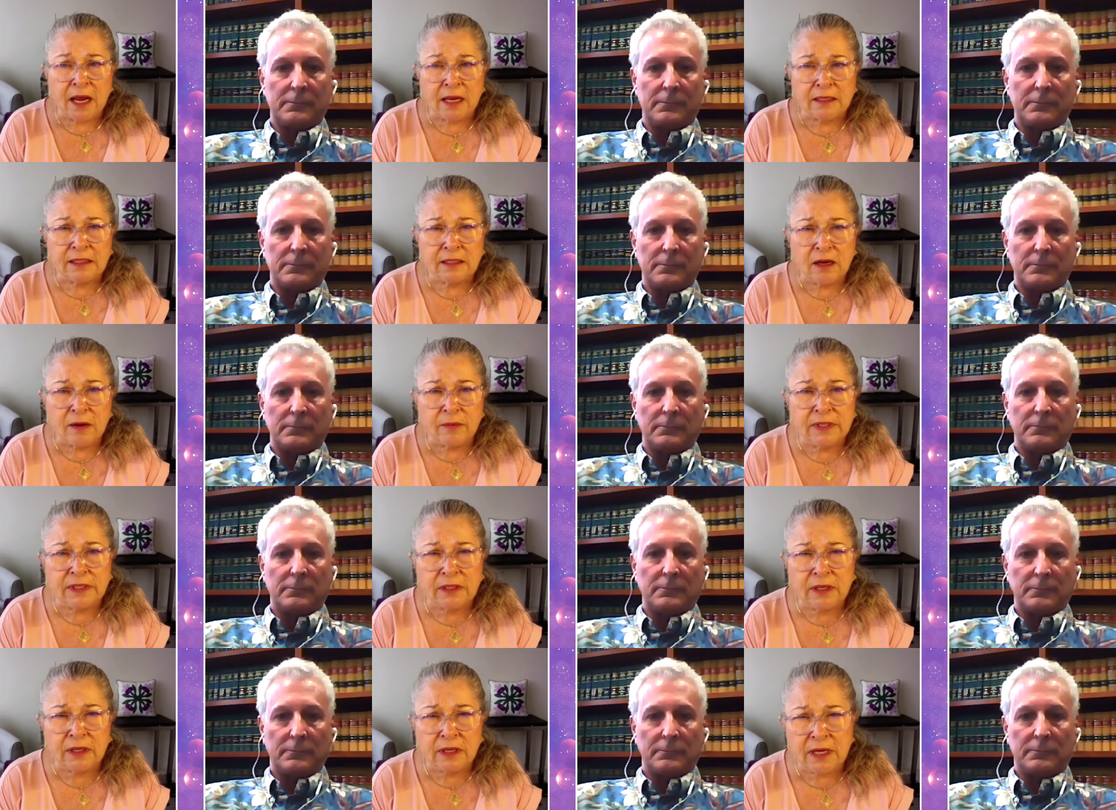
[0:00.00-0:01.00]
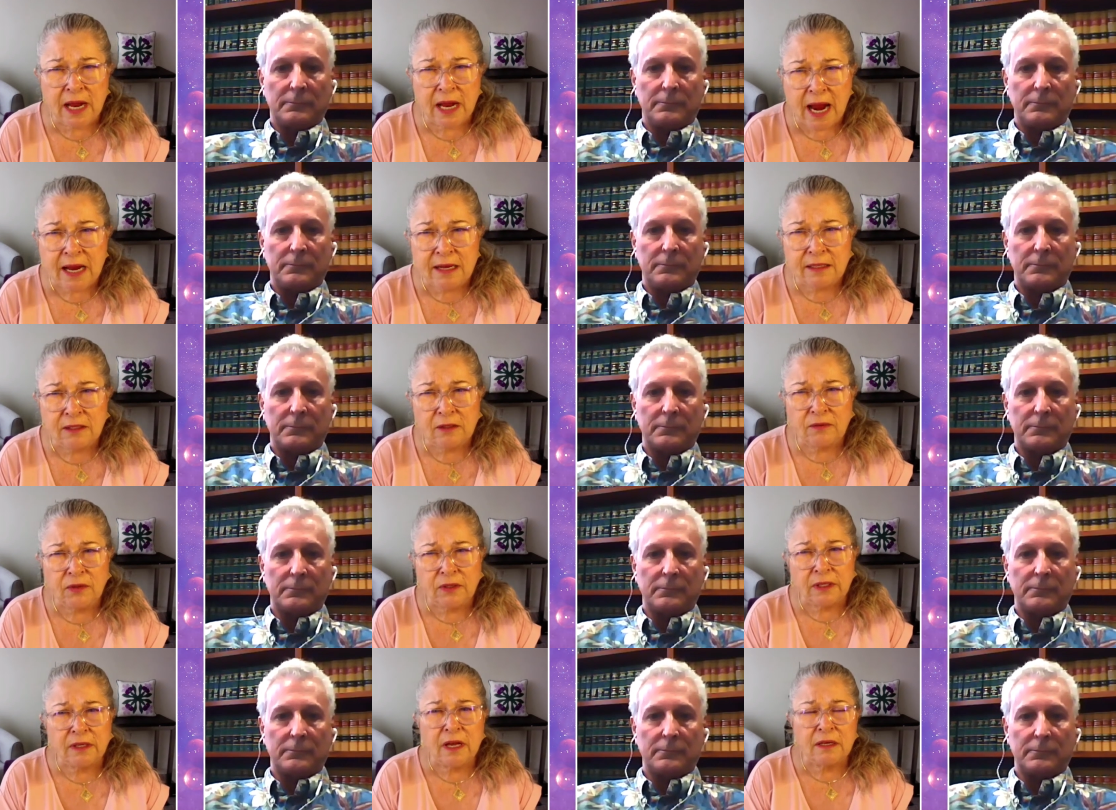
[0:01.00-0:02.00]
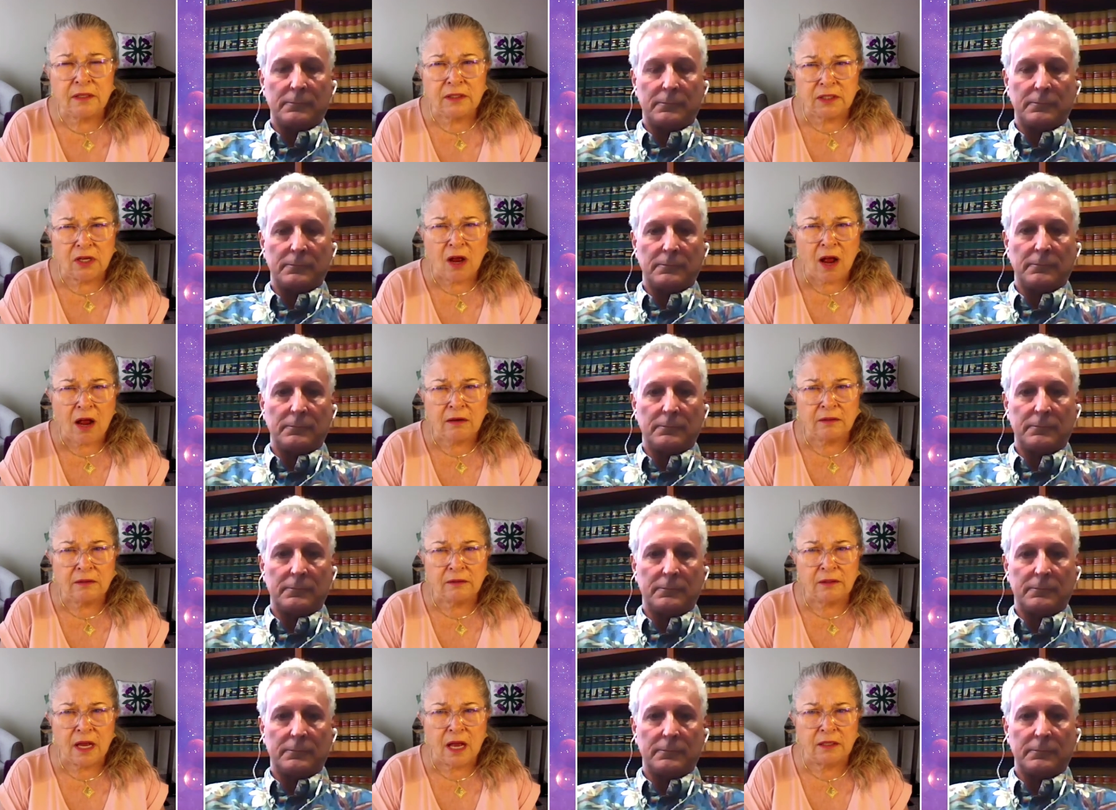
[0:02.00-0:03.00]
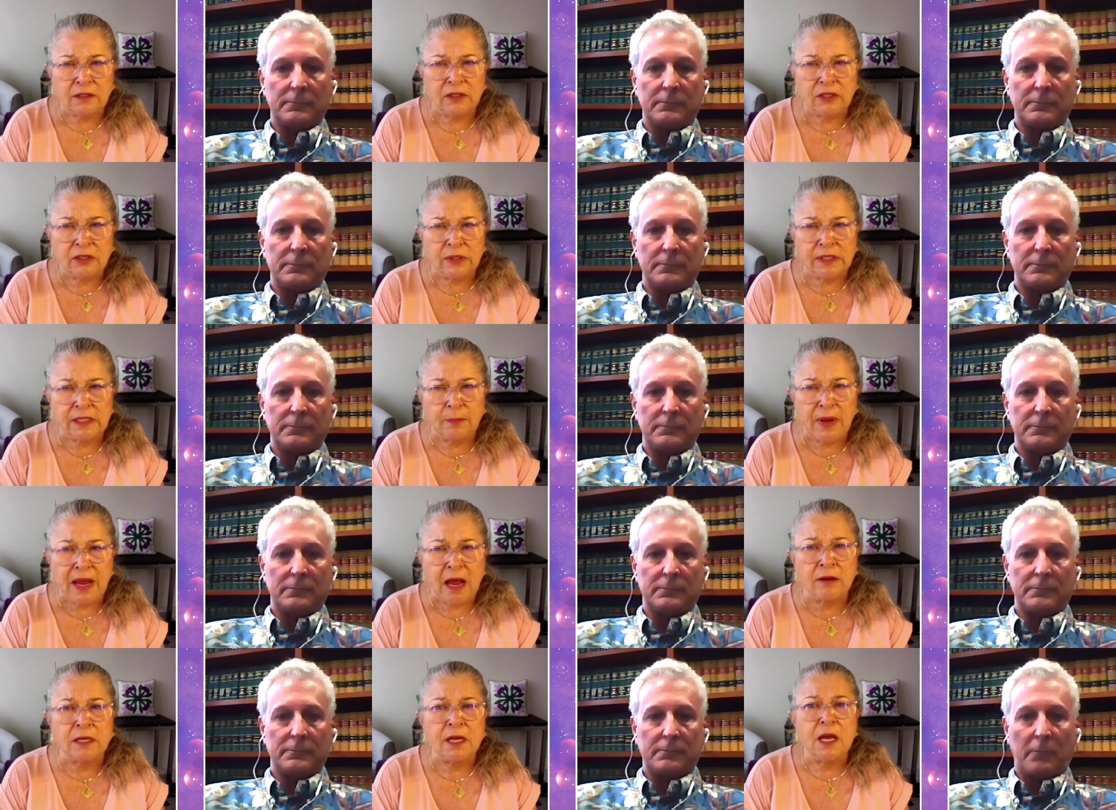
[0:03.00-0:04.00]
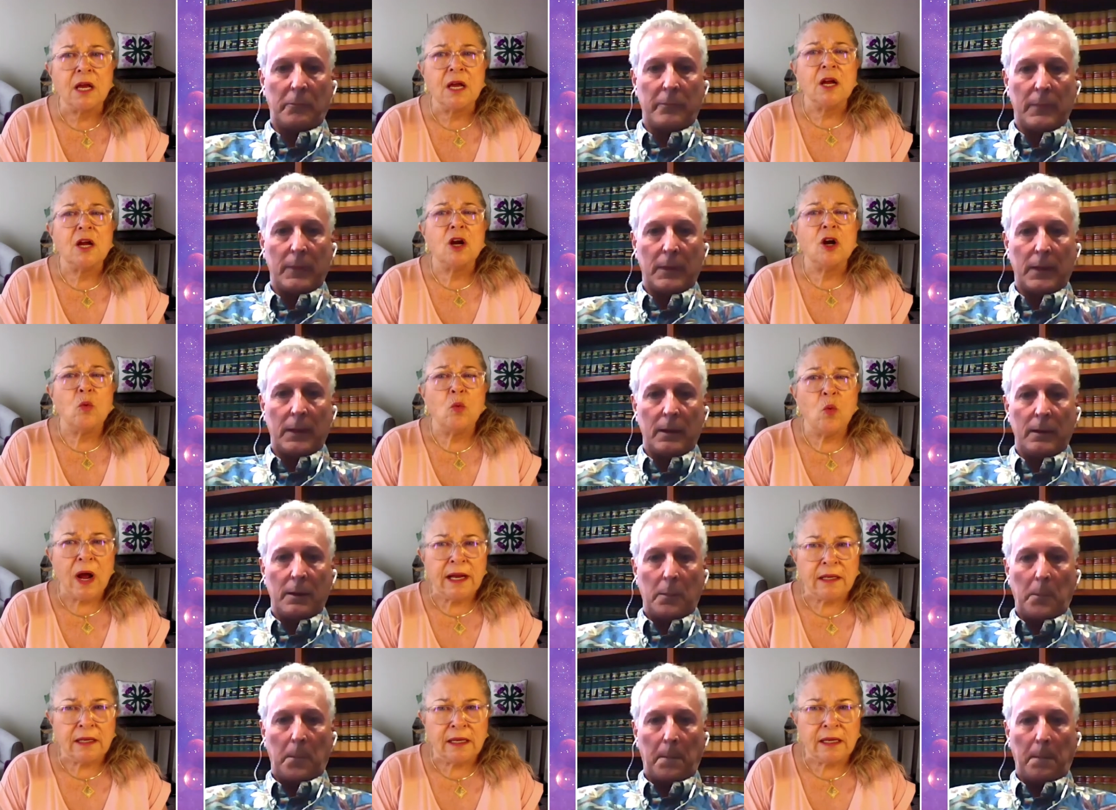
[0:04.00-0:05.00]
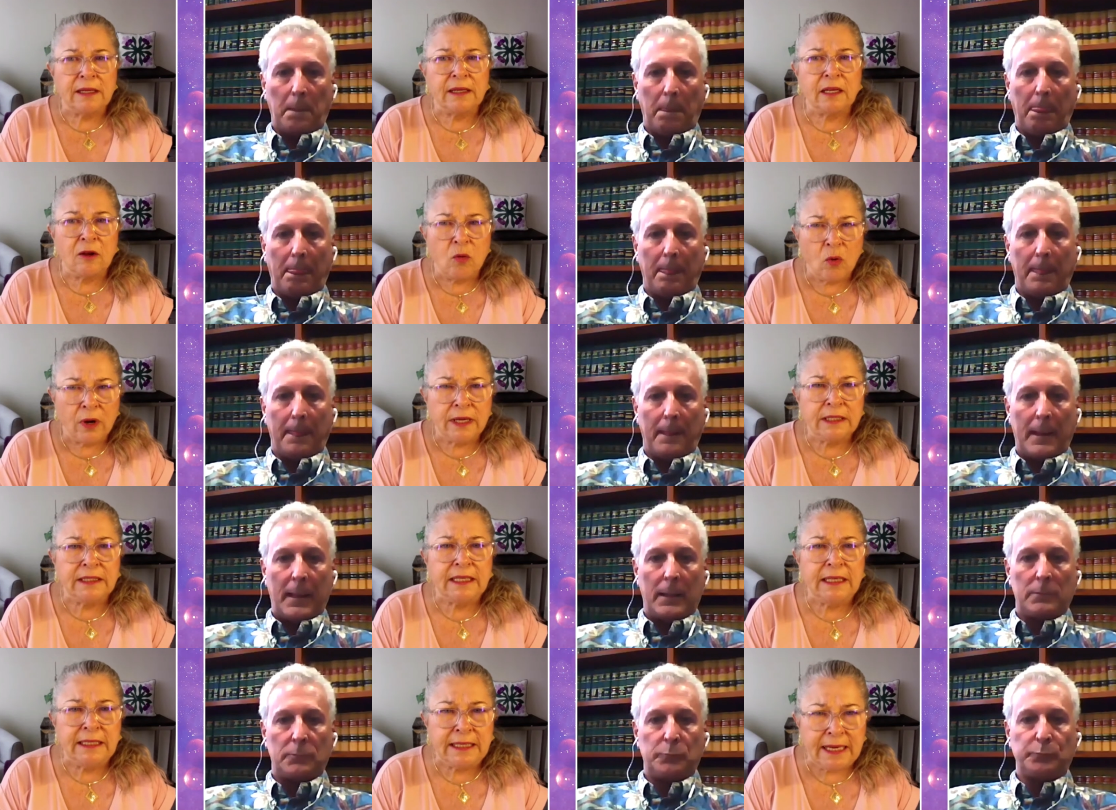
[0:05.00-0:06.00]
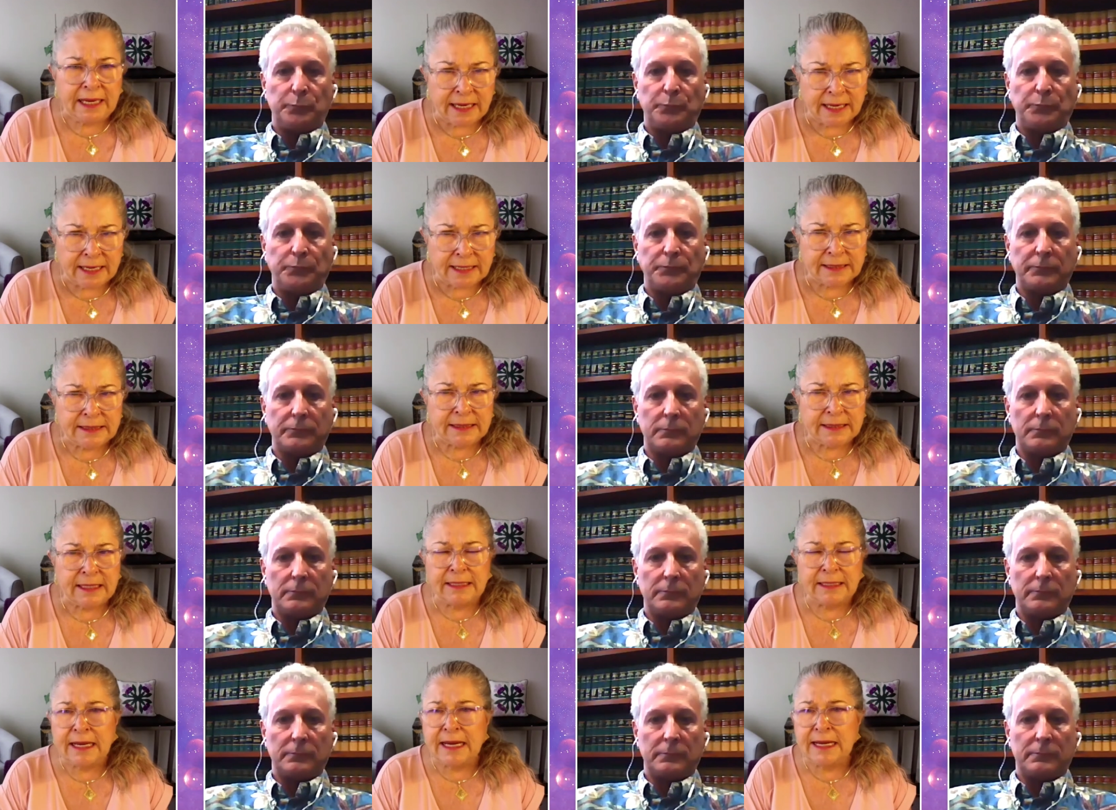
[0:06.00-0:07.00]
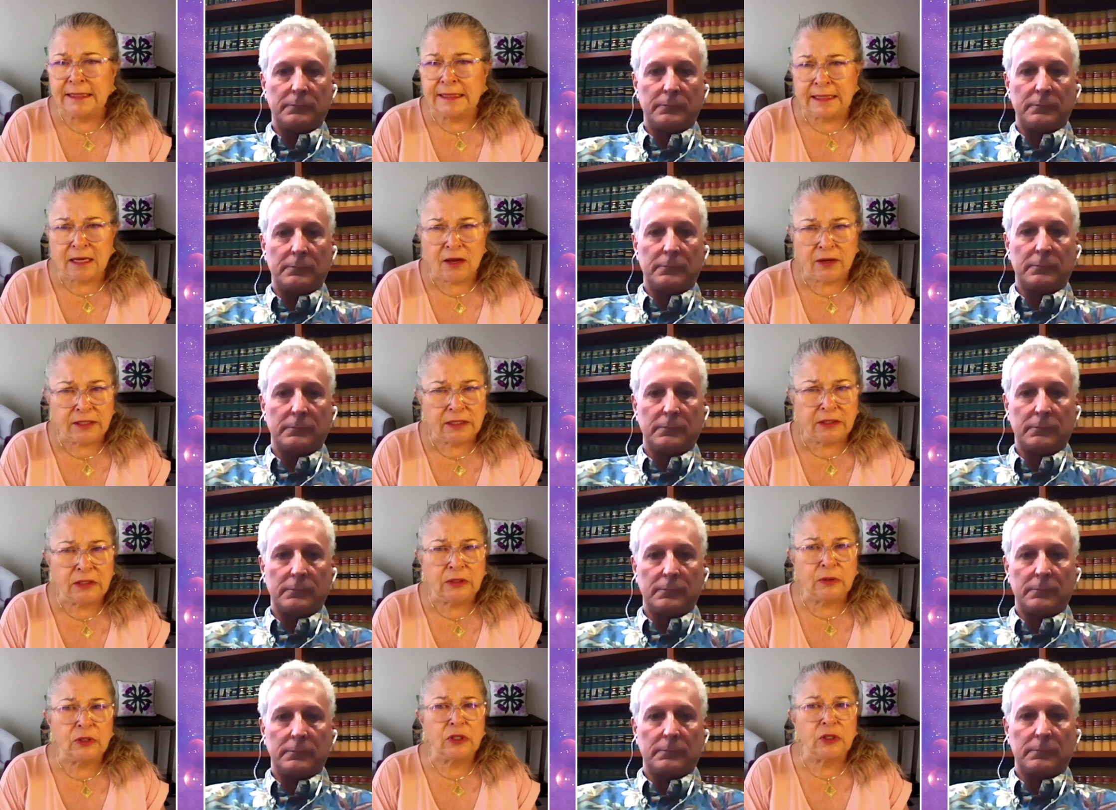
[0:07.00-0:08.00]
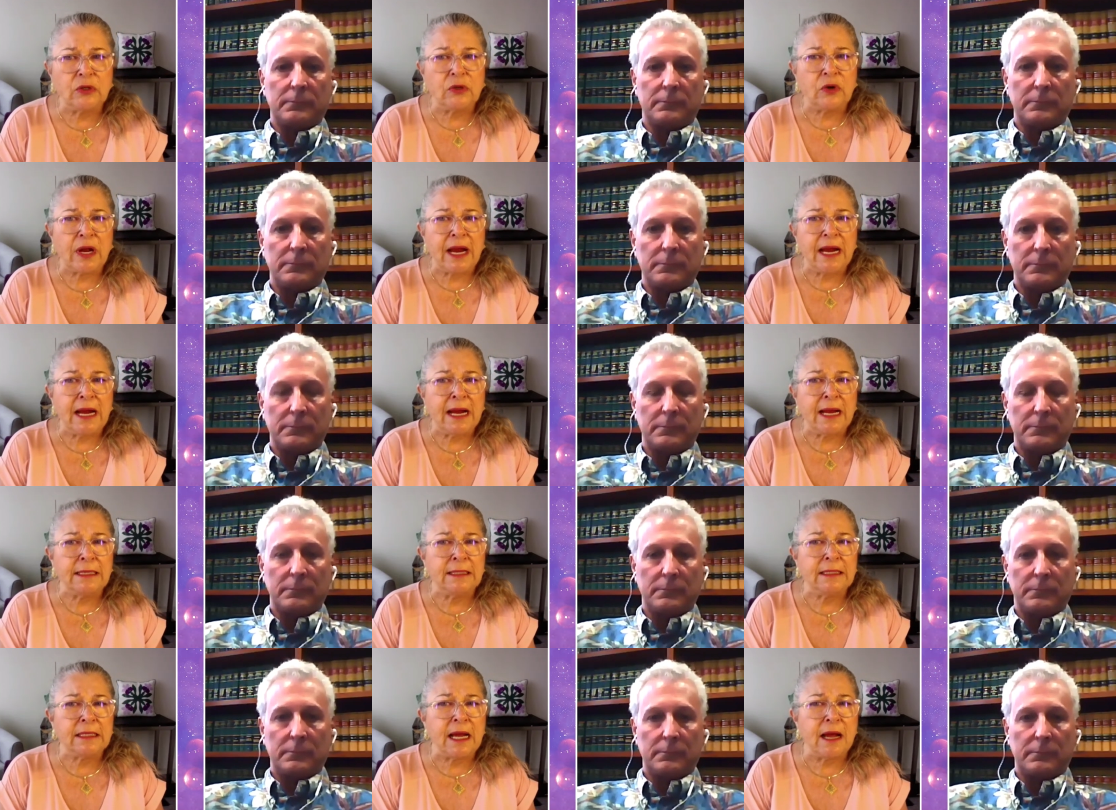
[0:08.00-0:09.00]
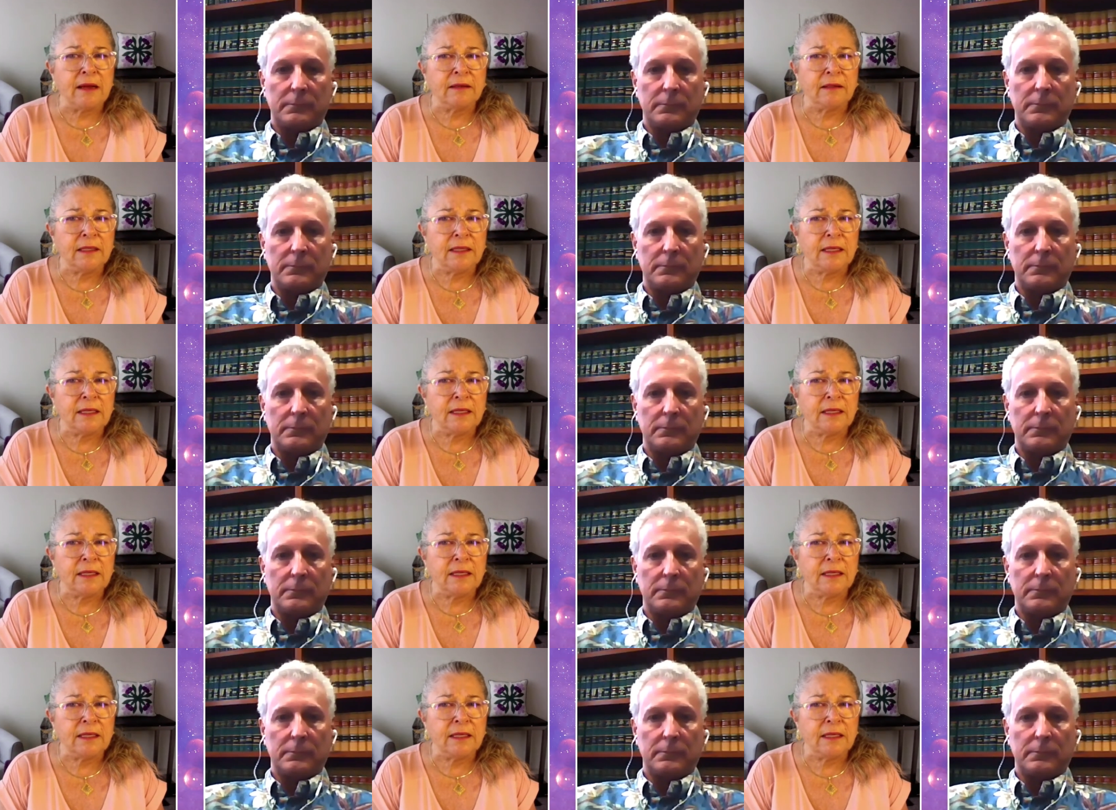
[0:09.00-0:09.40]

Speaker 1: uh, so, I was going to ask if you could kind of talk to us about what the quarantine is and is it constitutional and uh,